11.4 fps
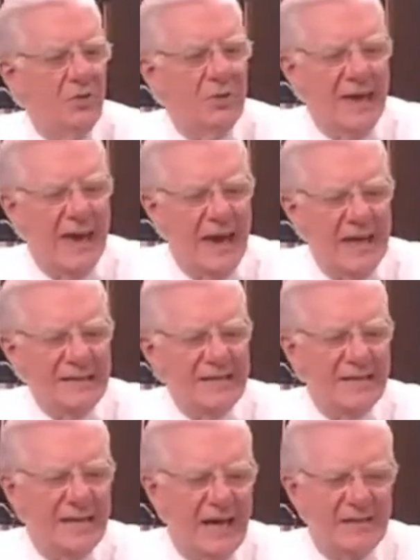You
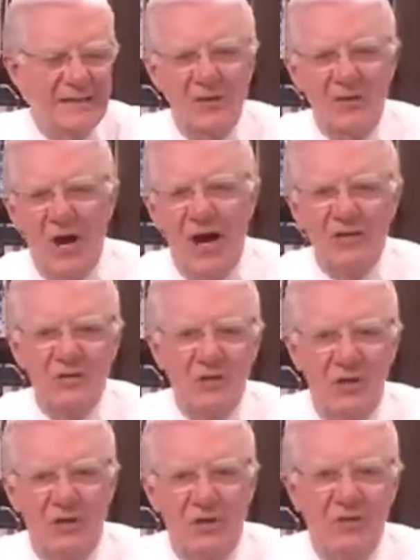can't connect the
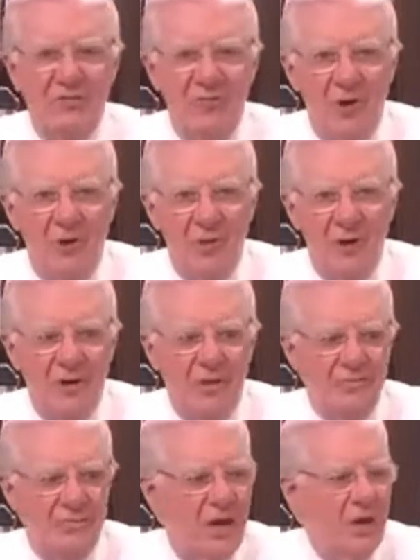dots looking
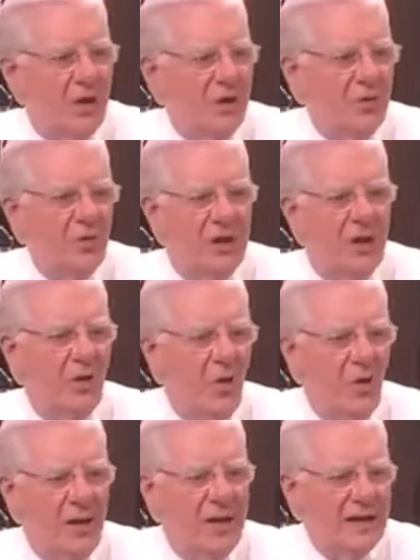forward. You can
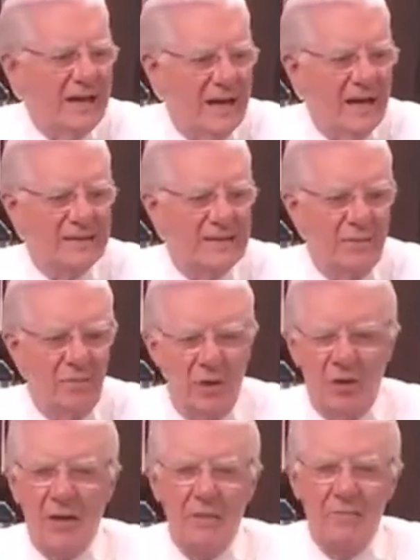only connect
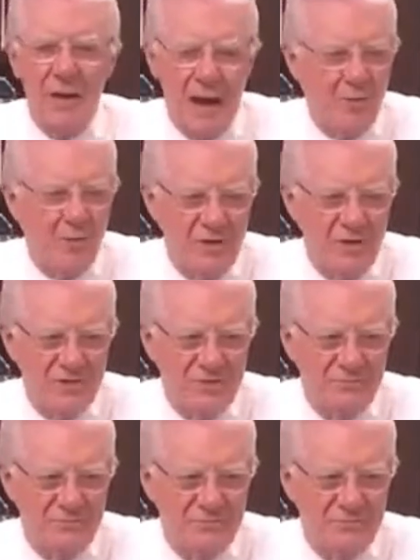them looking
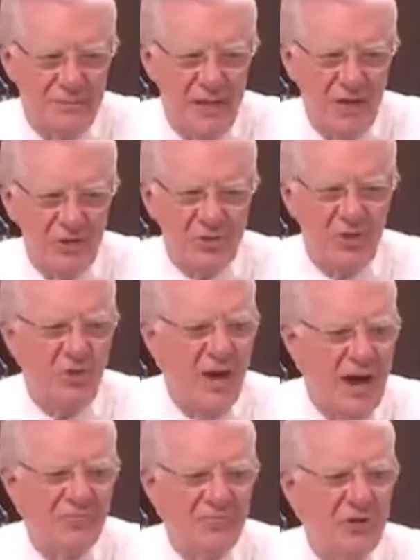backwards. So
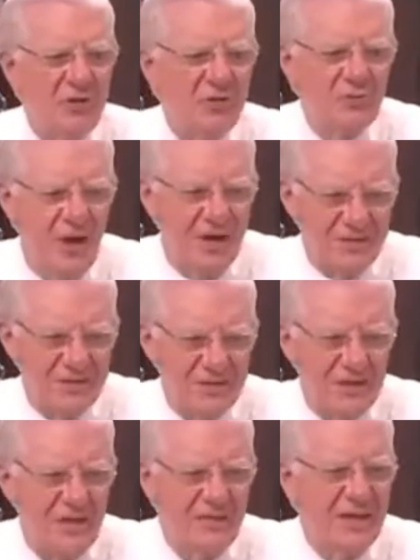you have to
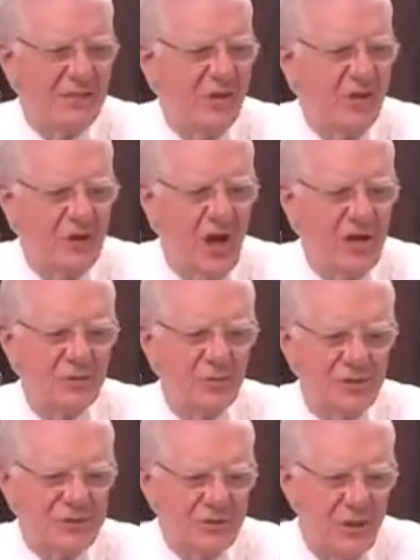trust that the
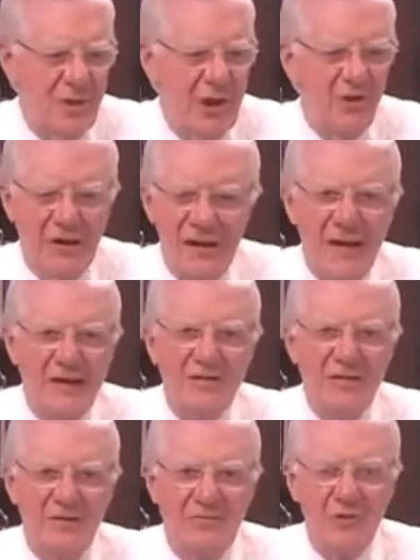dots will somehow
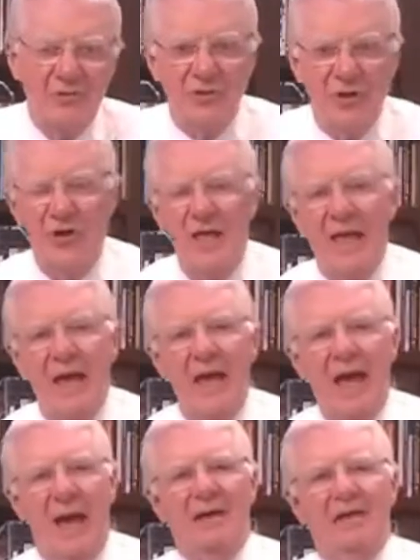connect in the future.
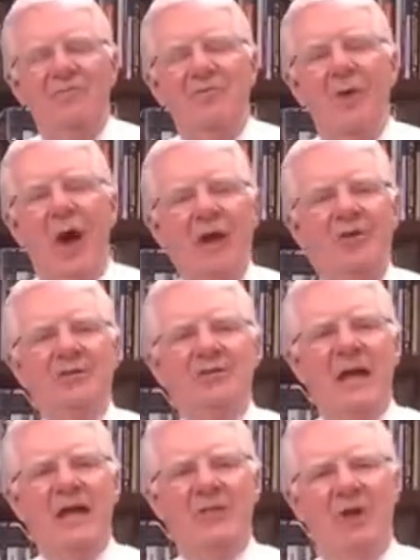And if you
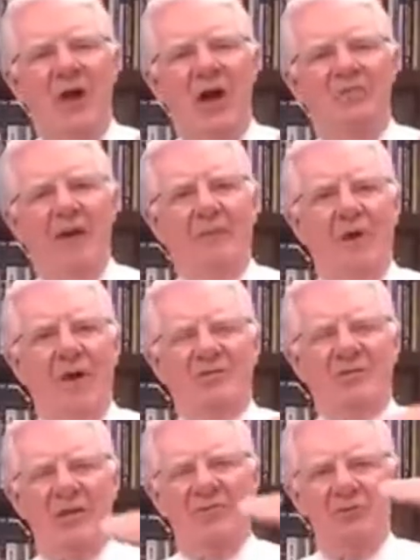understand the law of
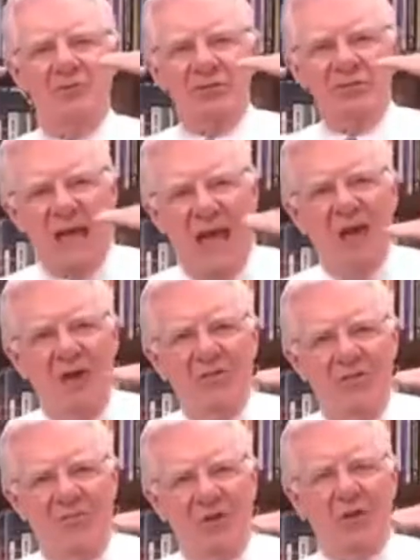vibration, if you stay
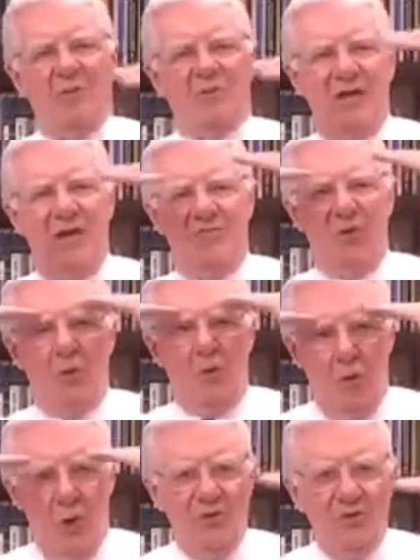on the frequency, if you
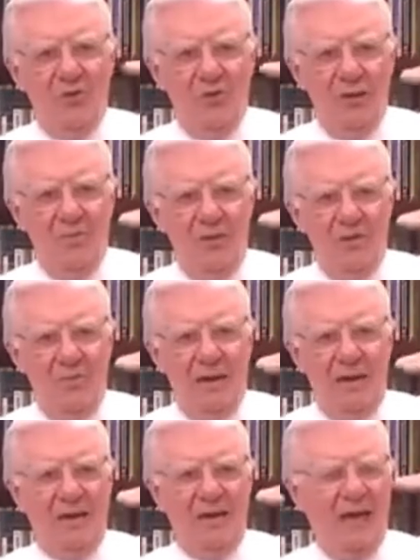hold the dream in your
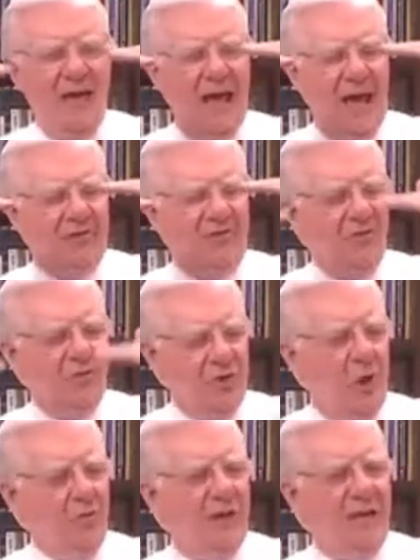mind, and you
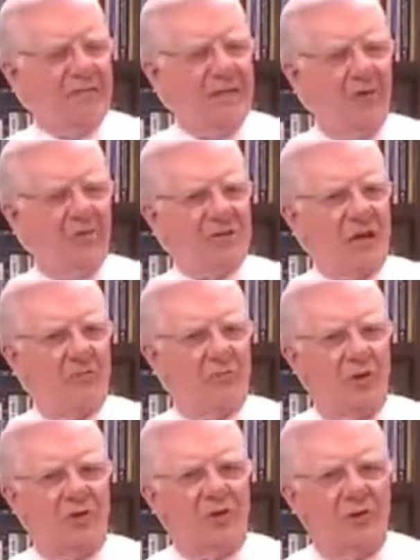don't let the
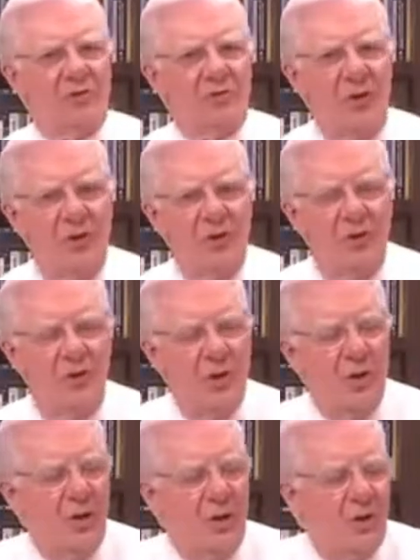outside world control
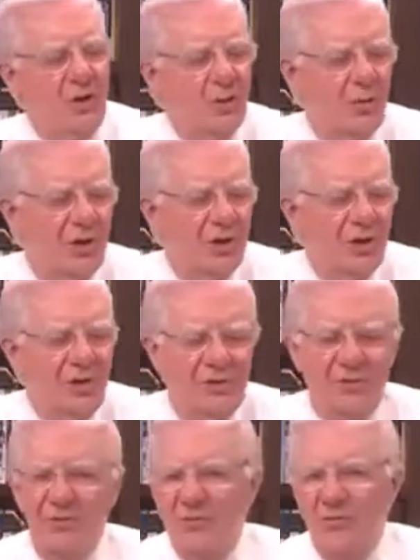you, you will
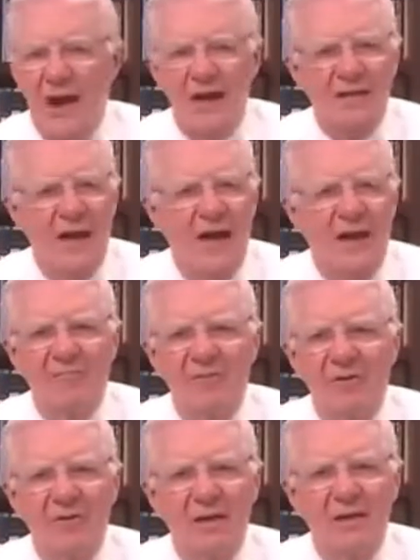contract
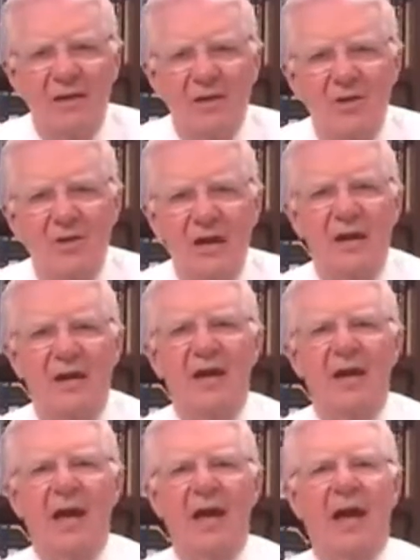everything that you need,
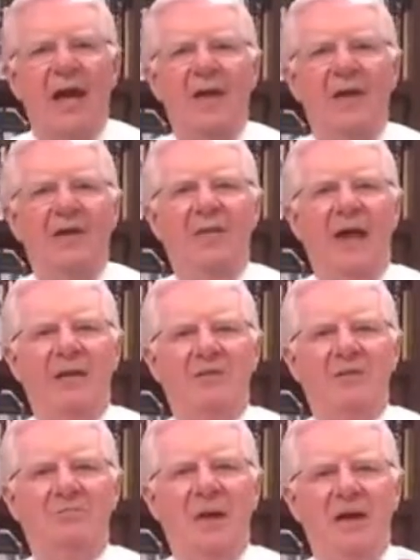and that
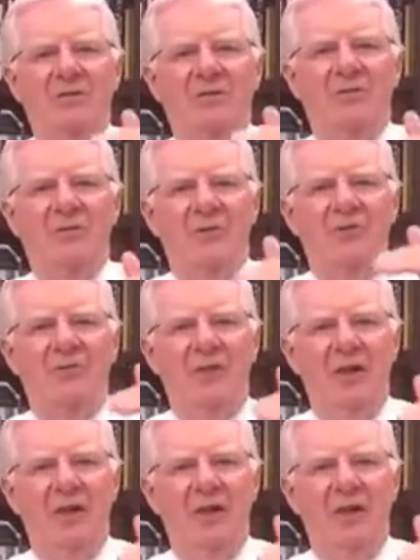space will